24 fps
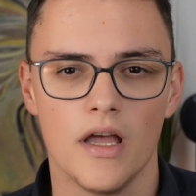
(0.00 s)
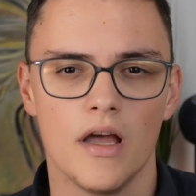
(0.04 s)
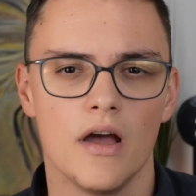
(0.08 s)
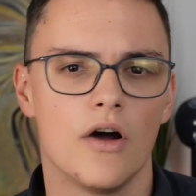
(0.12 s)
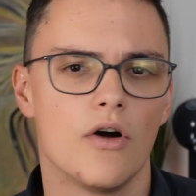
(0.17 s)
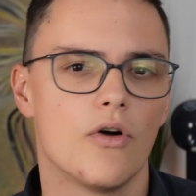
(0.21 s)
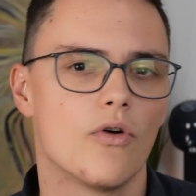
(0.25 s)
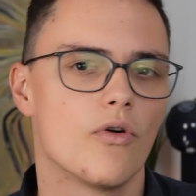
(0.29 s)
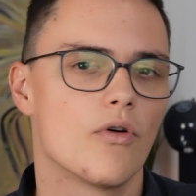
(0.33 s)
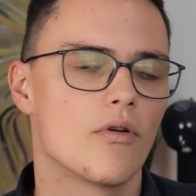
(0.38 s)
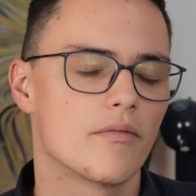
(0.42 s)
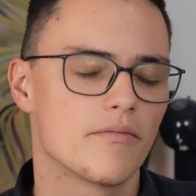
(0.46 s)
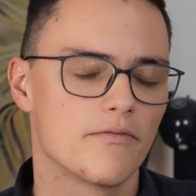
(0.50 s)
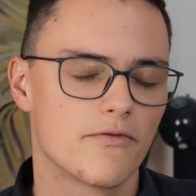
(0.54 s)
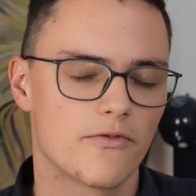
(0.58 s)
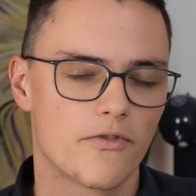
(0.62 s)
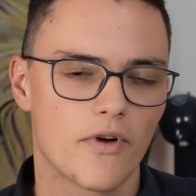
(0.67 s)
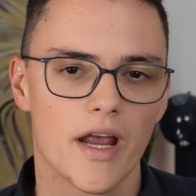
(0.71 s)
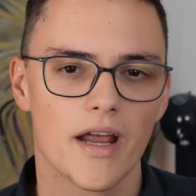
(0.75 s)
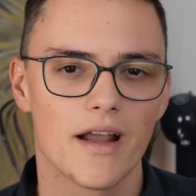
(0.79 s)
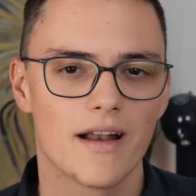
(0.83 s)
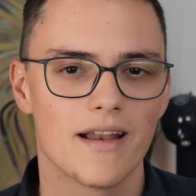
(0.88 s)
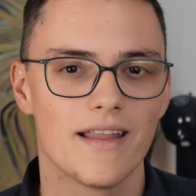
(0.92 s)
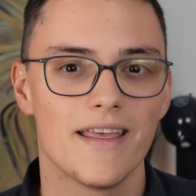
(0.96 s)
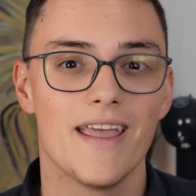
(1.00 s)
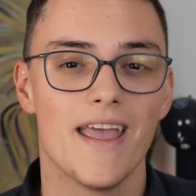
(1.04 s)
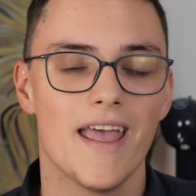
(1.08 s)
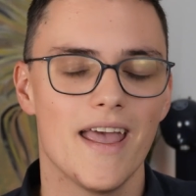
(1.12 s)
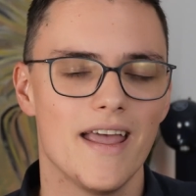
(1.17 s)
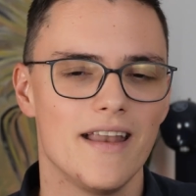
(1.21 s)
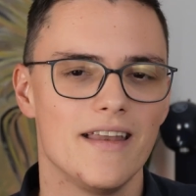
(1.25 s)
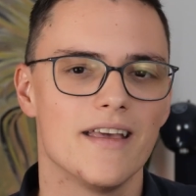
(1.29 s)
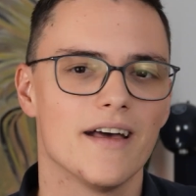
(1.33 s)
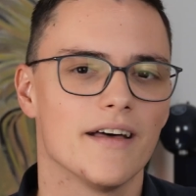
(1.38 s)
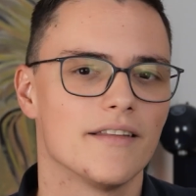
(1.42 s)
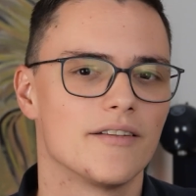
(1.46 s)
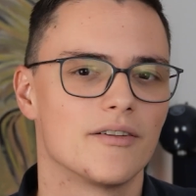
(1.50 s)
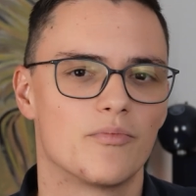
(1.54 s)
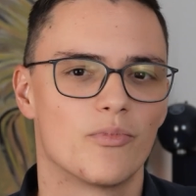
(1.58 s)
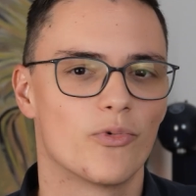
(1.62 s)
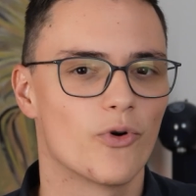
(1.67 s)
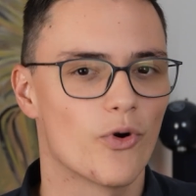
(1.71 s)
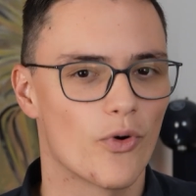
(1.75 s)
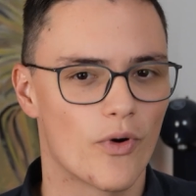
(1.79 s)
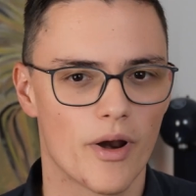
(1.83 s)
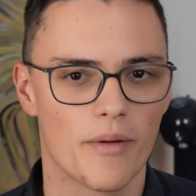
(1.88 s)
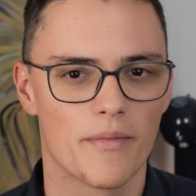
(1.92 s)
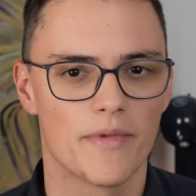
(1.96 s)
or frankly, any other
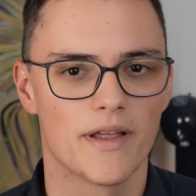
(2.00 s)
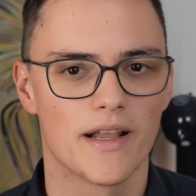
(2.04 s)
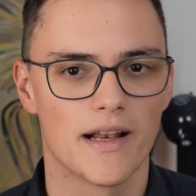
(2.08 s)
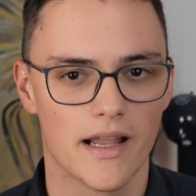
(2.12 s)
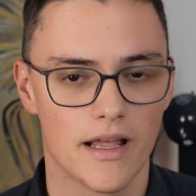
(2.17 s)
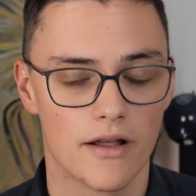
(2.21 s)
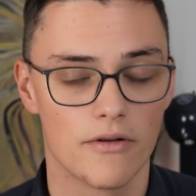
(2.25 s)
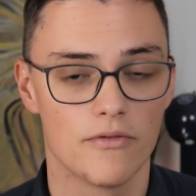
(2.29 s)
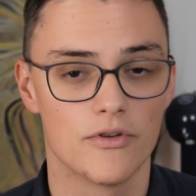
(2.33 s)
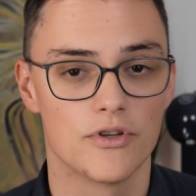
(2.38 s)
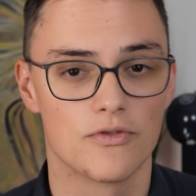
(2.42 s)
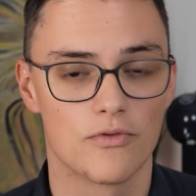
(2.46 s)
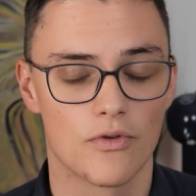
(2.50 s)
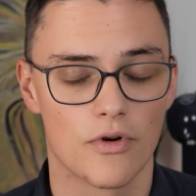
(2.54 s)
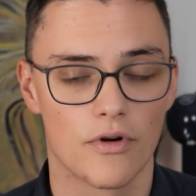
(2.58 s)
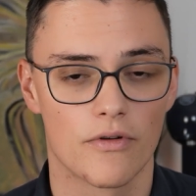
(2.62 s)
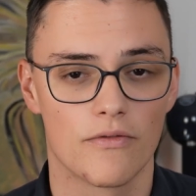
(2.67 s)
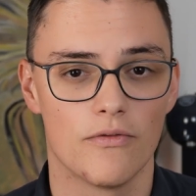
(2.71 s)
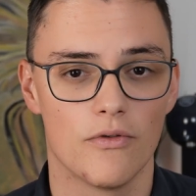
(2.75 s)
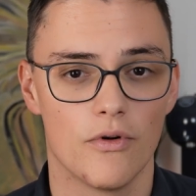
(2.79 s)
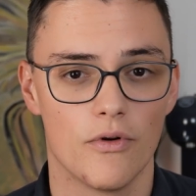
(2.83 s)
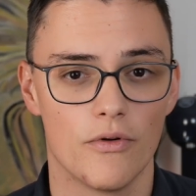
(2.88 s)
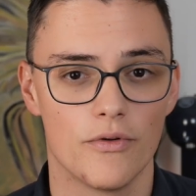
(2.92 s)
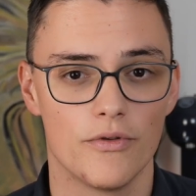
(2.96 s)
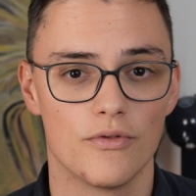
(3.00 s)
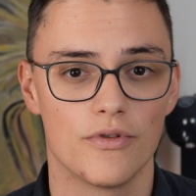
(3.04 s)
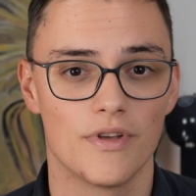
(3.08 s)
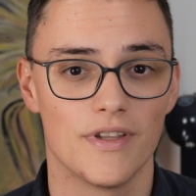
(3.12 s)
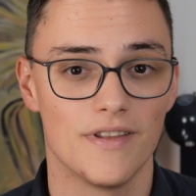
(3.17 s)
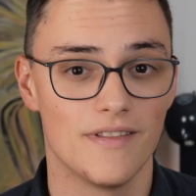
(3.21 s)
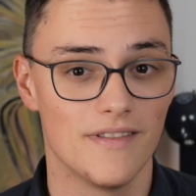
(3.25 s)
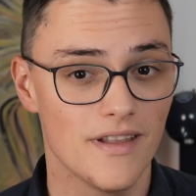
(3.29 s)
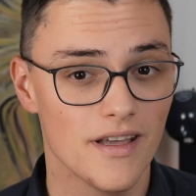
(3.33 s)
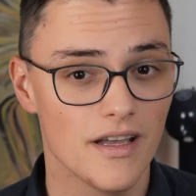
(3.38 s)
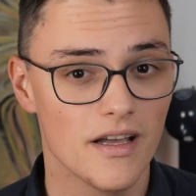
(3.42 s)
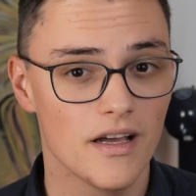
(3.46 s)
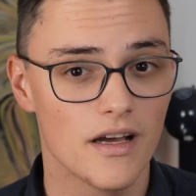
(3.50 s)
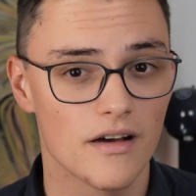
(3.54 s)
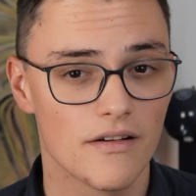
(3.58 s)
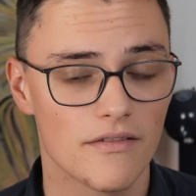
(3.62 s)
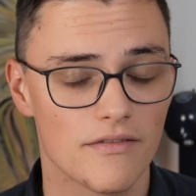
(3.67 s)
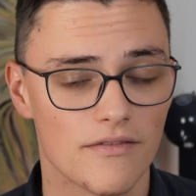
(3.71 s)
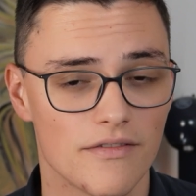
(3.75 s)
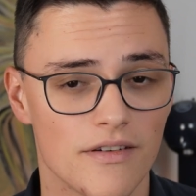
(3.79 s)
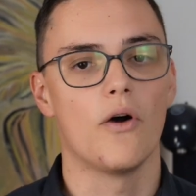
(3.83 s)
programming language workflow you can think of.